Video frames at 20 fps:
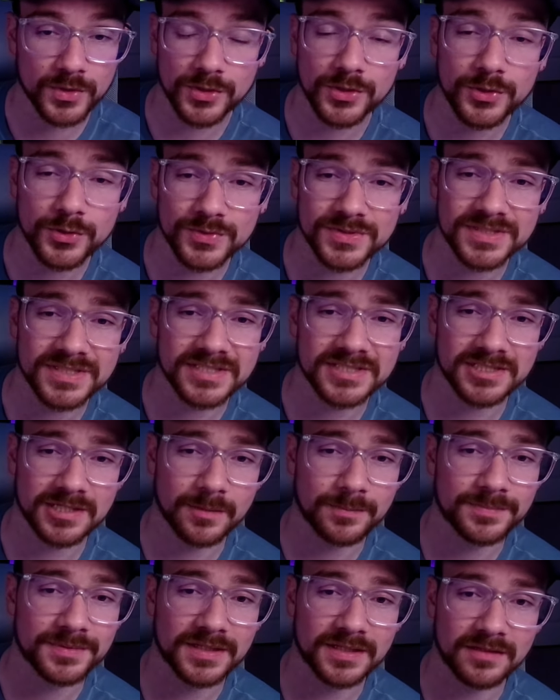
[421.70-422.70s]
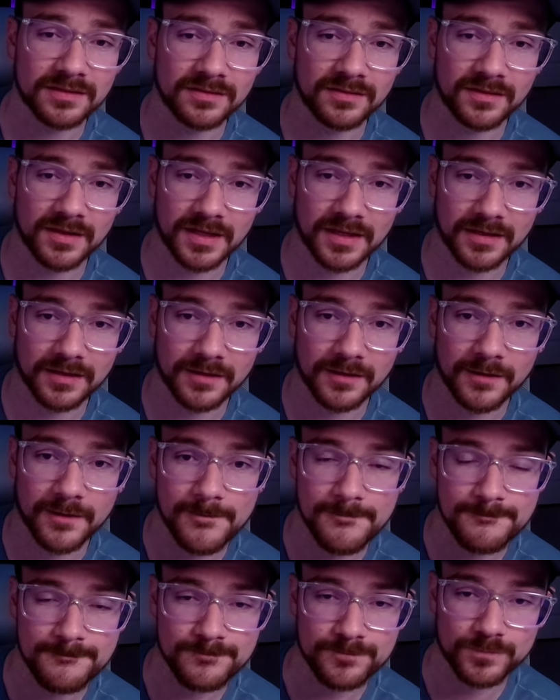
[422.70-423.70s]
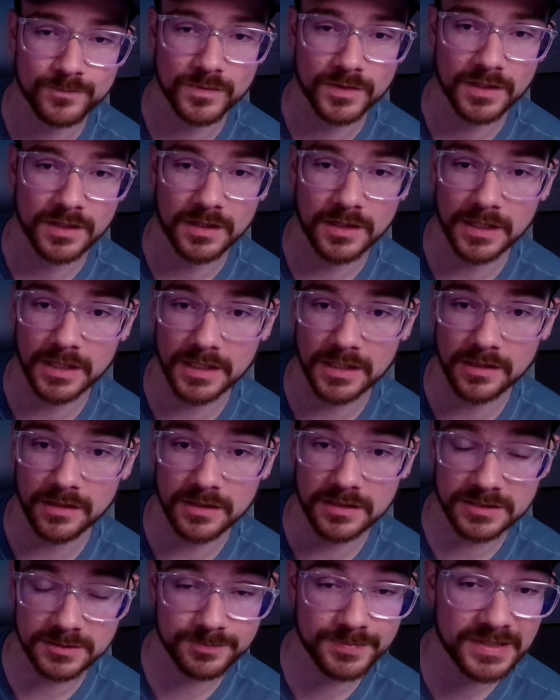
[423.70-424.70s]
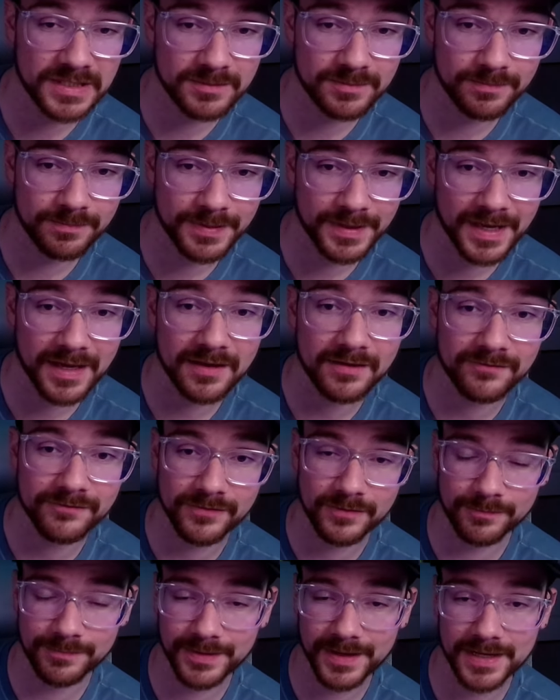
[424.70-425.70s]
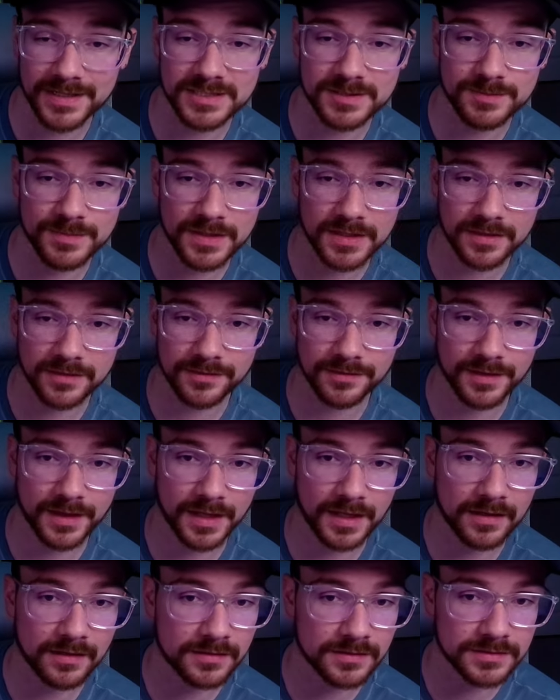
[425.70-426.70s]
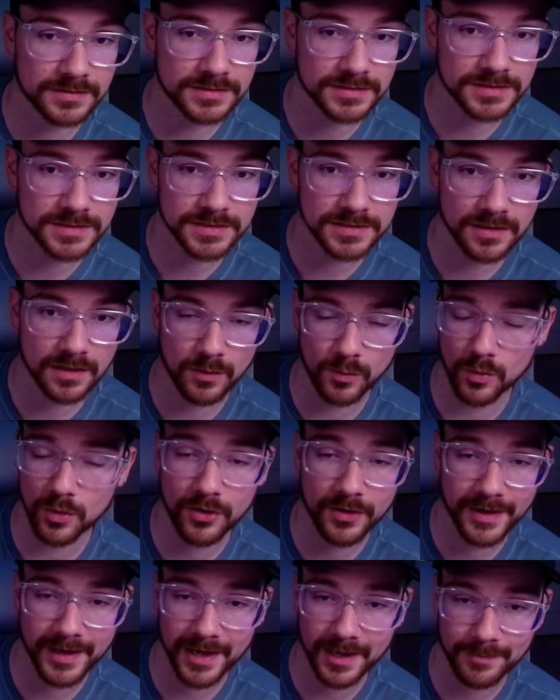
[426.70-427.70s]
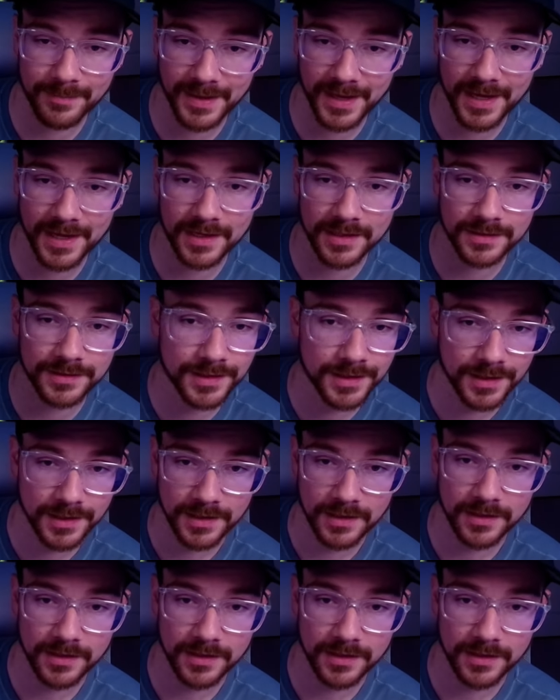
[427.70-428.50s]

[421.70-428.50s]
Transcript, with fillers: when you're using something like uh, a speed pad from PadSmith and a Wallhack pad,